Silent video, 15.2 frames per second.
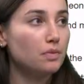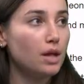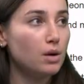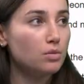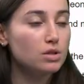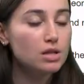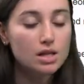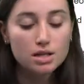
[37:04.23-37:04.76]
that
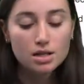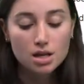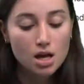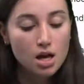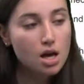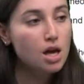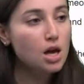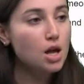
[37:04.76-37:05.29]
was it.
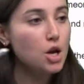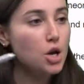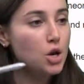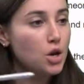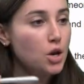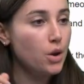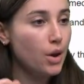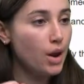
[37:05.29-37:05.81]

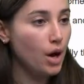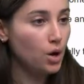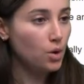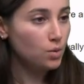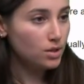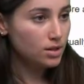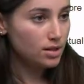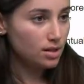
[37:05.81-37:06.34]
Now
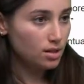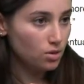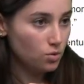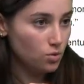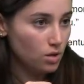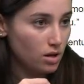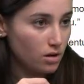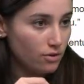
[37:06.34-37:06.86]
we still do
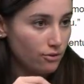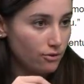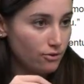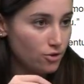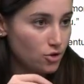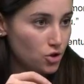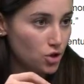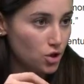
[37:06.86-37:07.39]
have
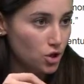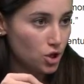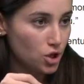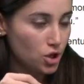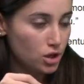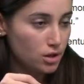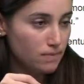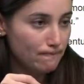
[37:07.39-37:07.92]

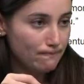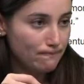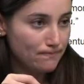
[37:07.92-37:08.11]
time.